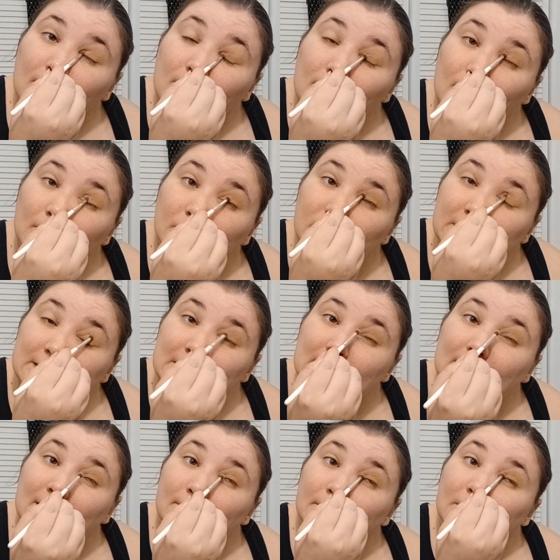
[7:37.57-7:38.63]
Let me see, can
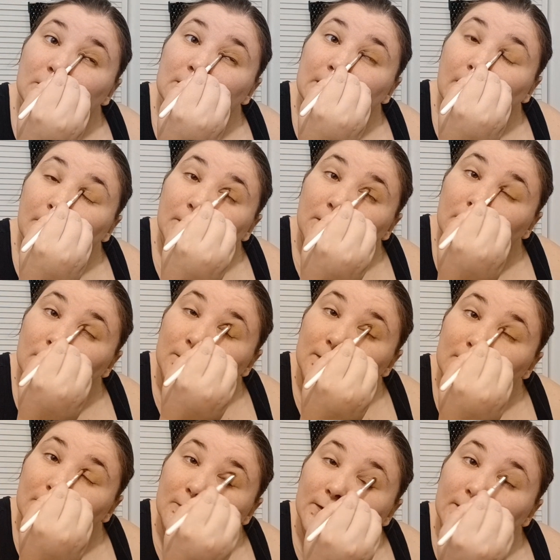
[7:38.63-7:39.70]
I build it up a little bit
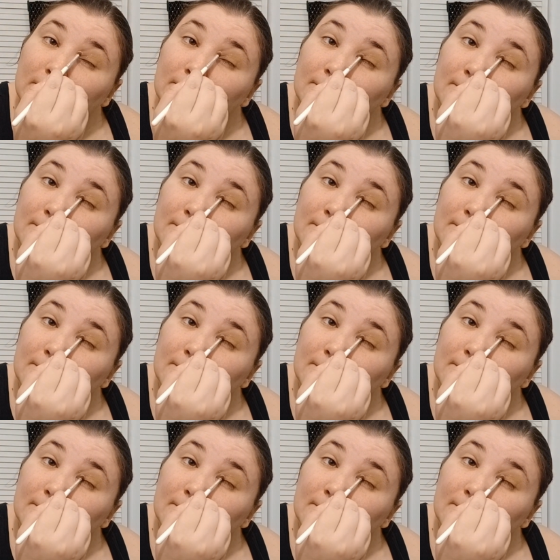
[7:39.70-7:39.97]
more?